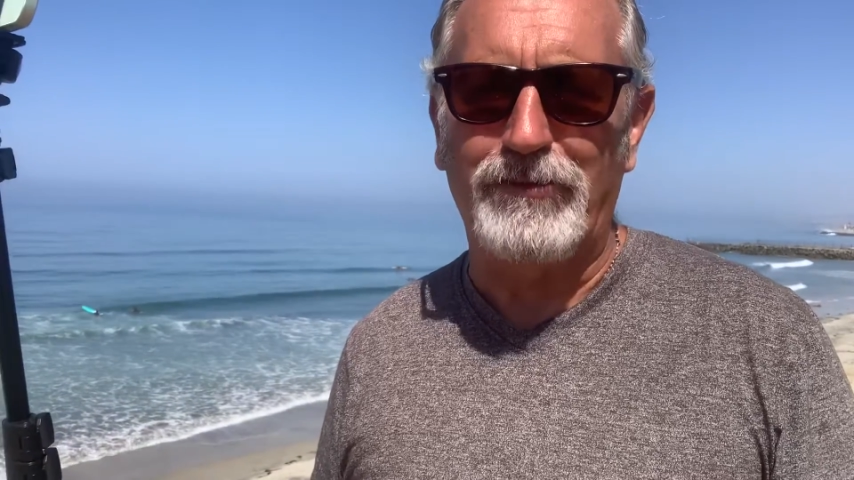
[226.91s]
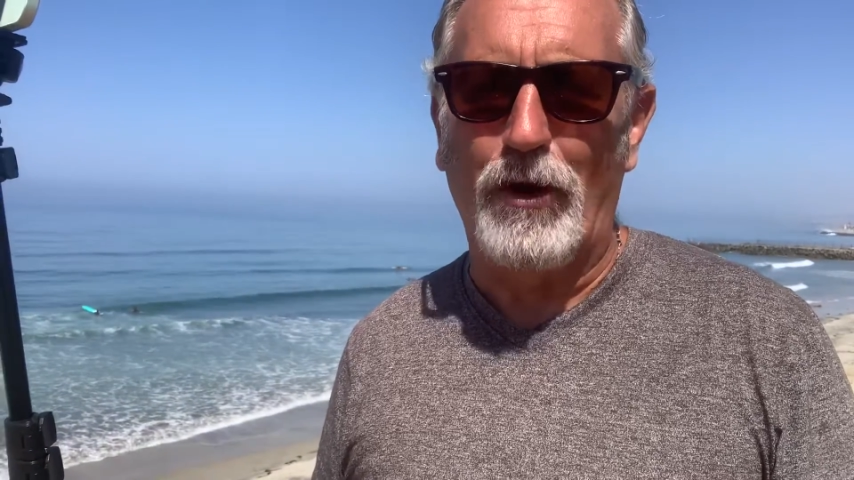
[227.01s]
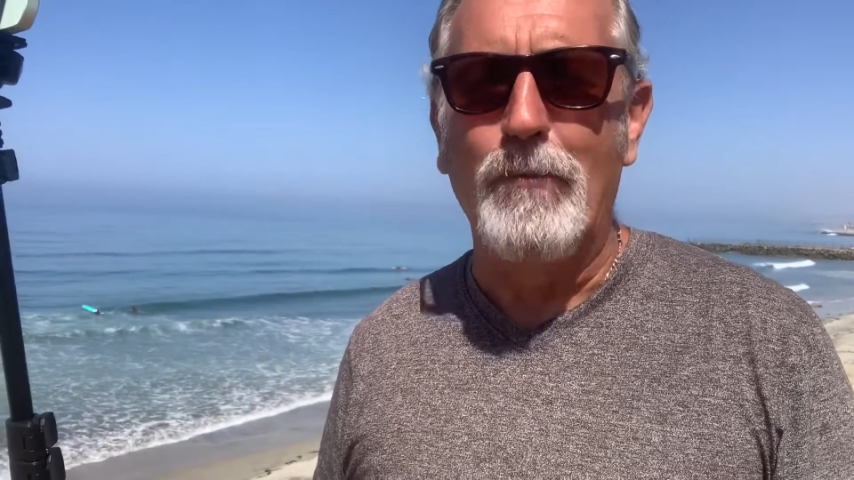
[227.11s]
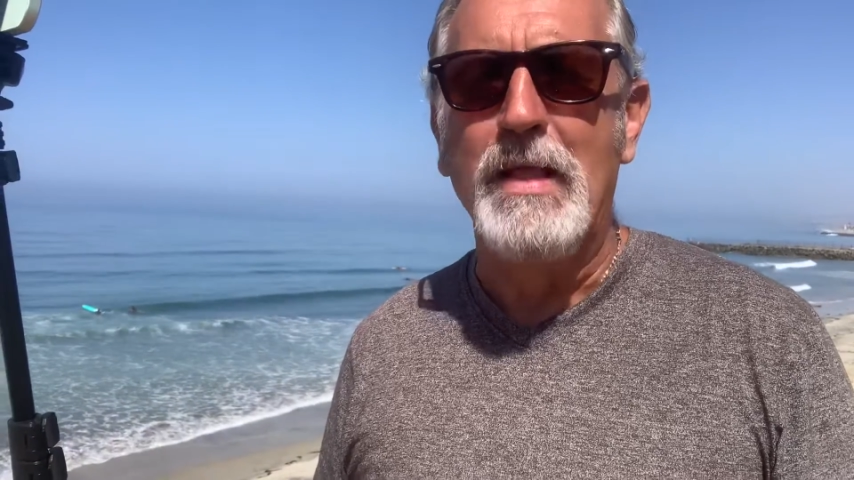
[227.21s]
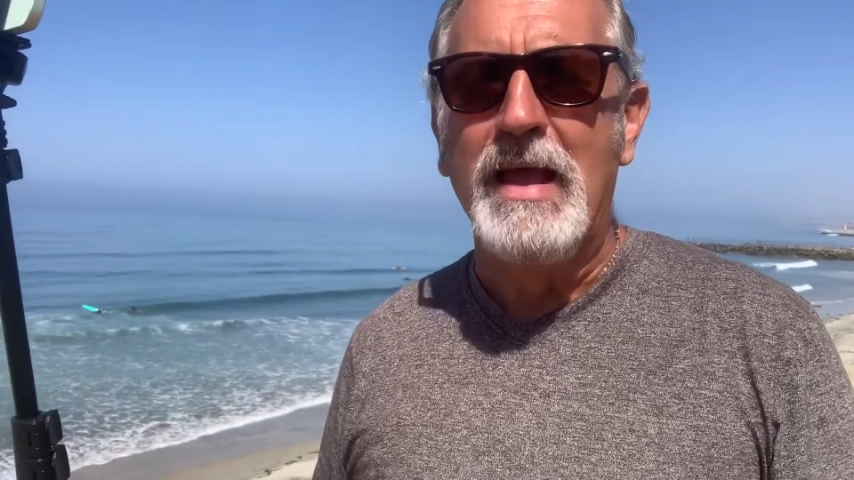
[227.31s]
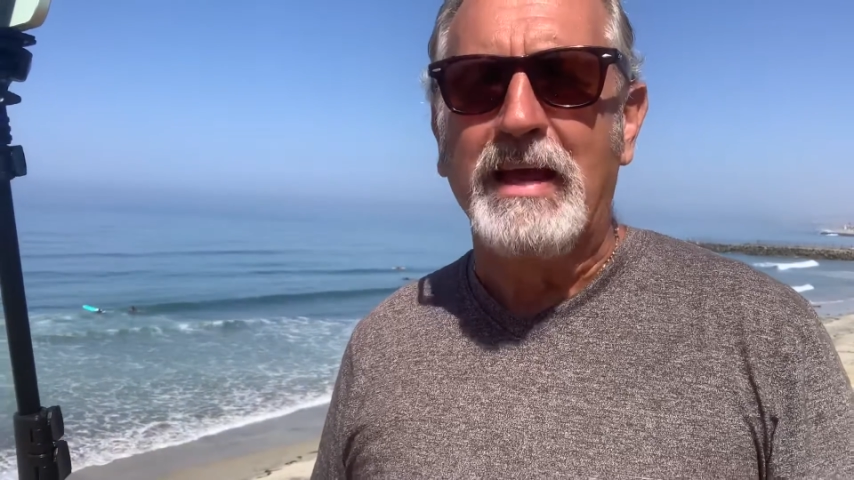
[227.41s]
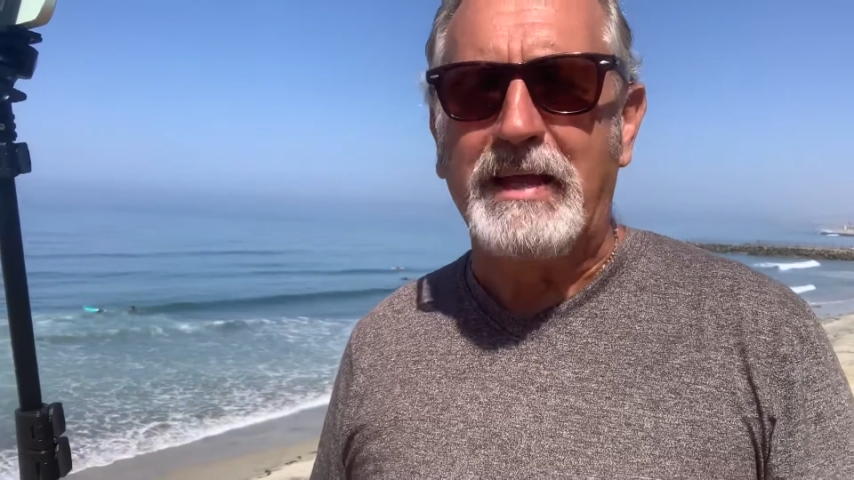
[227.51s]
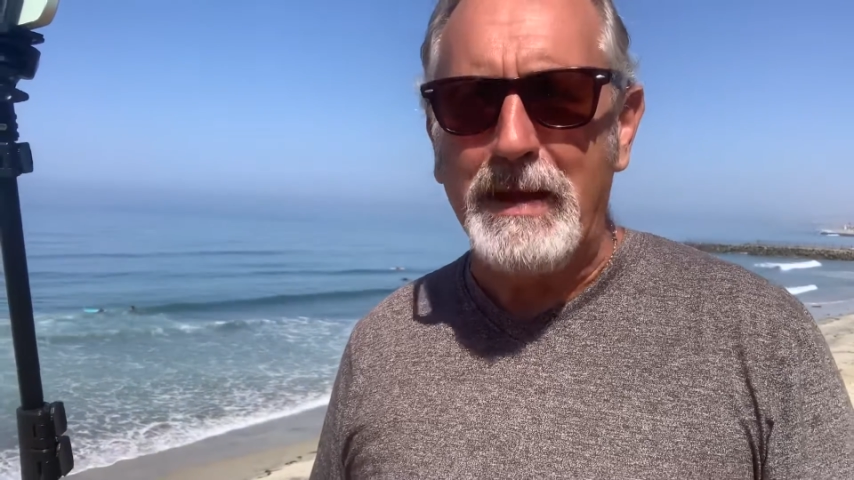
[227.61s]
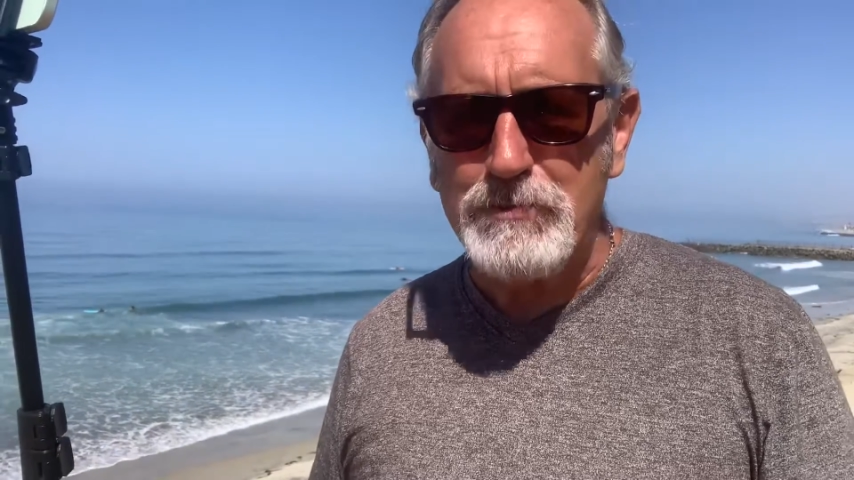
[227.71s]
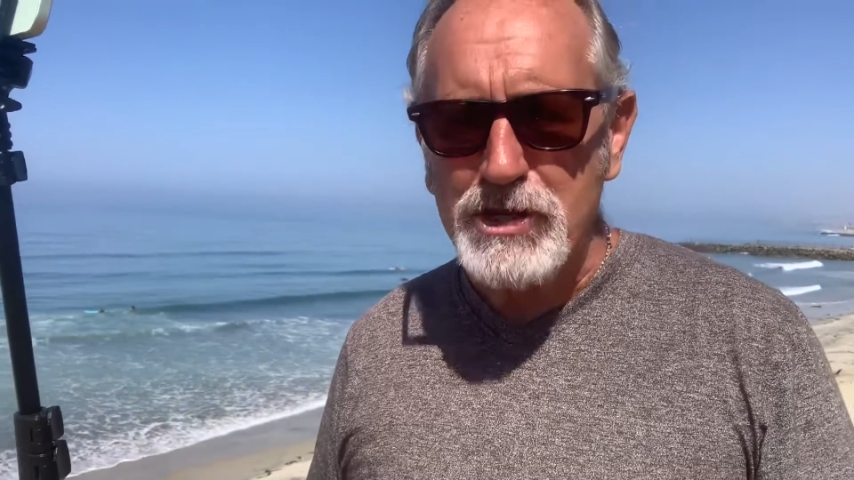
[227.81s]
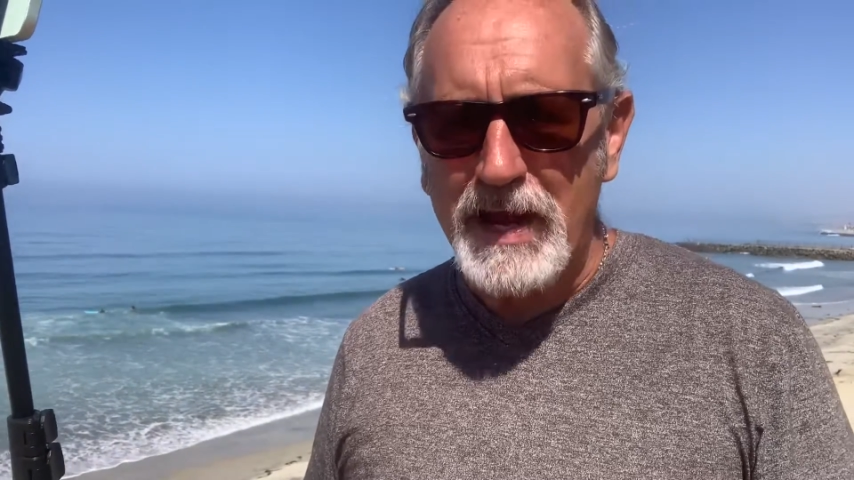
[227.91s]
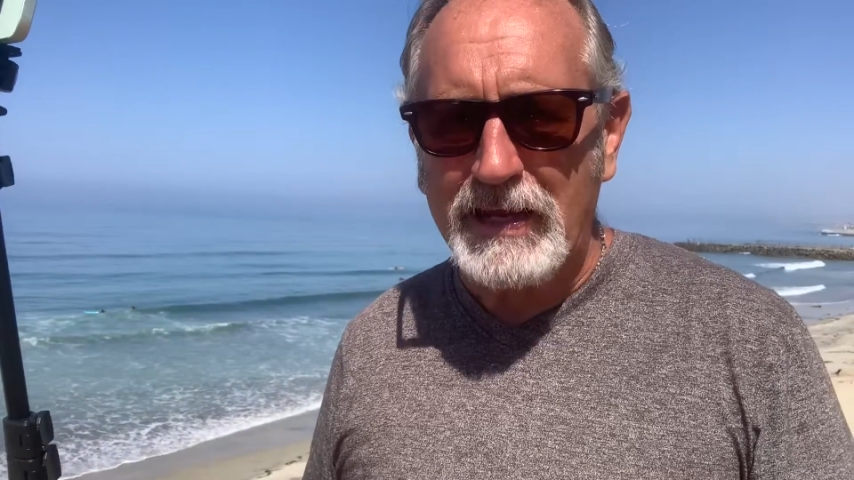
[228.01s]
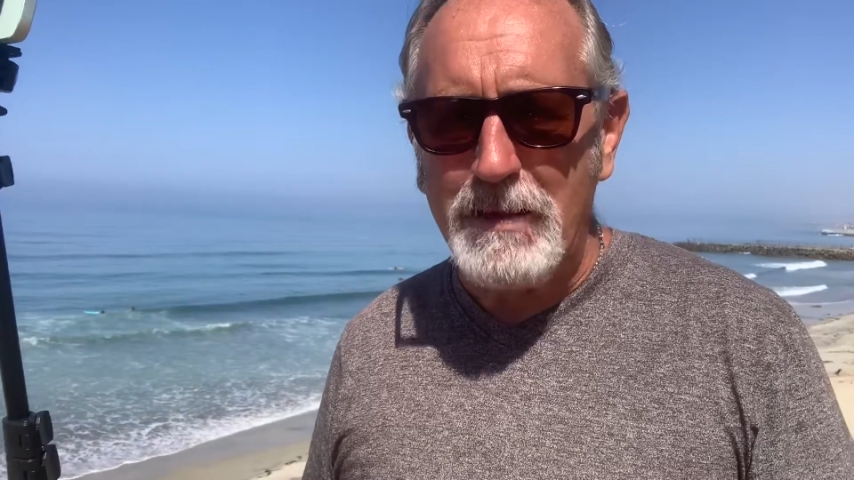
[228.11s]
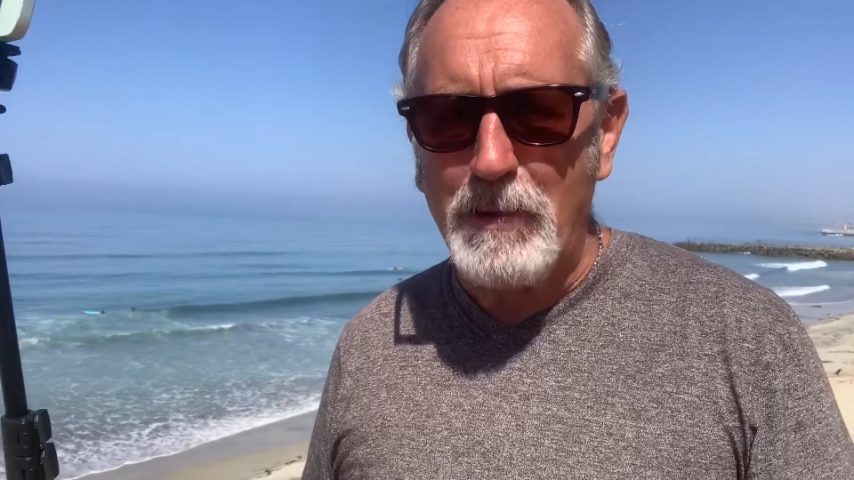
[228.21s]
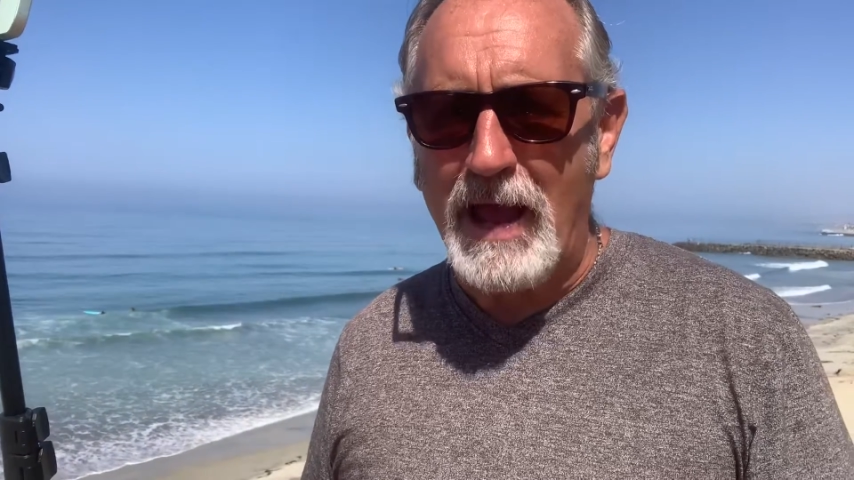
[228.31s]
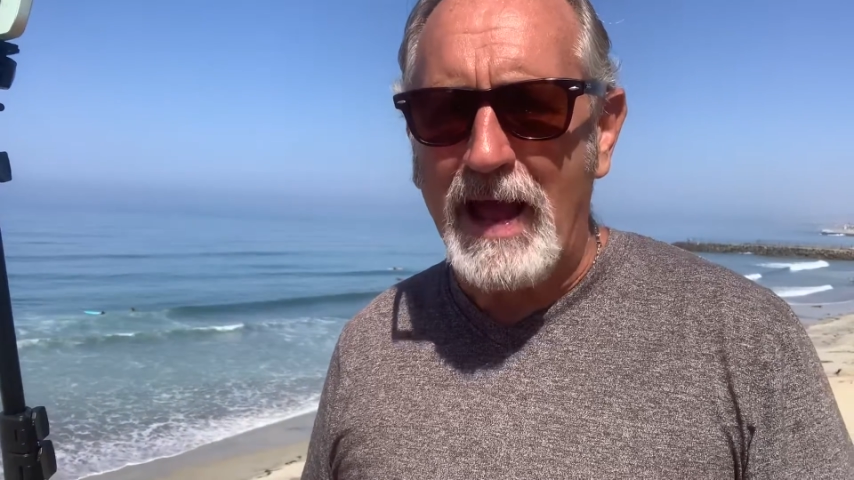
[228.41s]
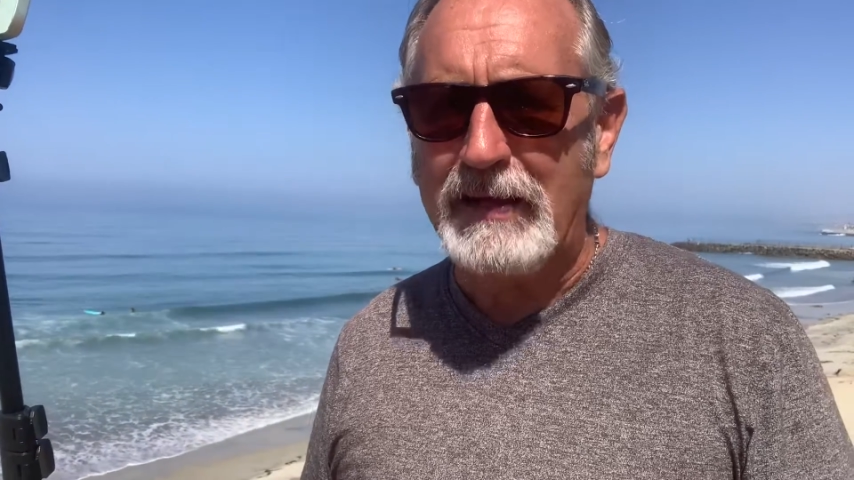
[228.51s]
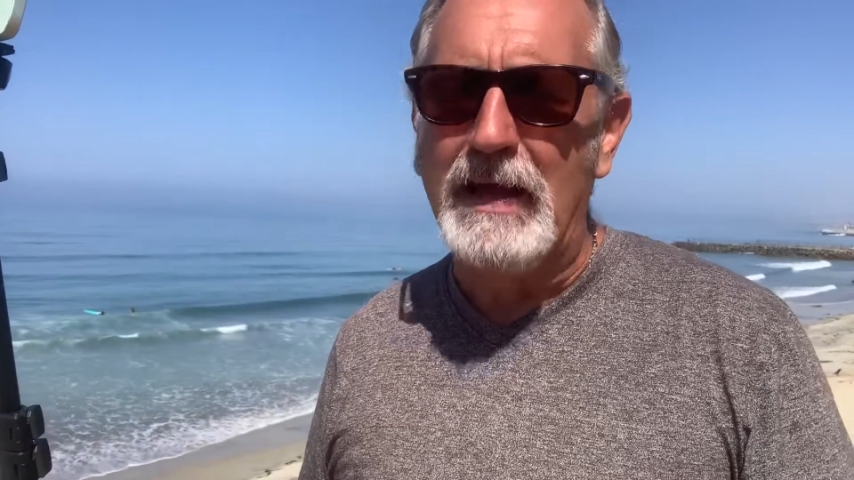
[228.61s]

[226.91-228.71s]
So keep checking back.